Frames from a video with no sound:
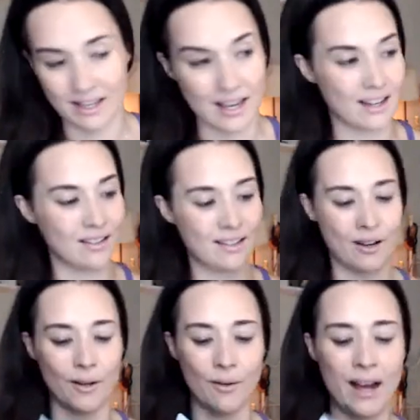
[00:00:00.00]
thing.
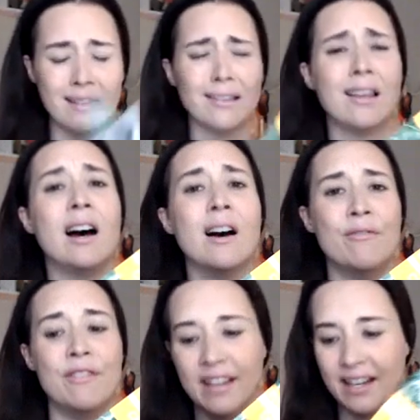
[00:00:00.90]
So I
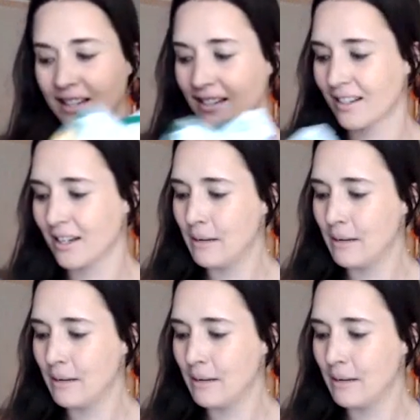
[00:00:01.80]
love these.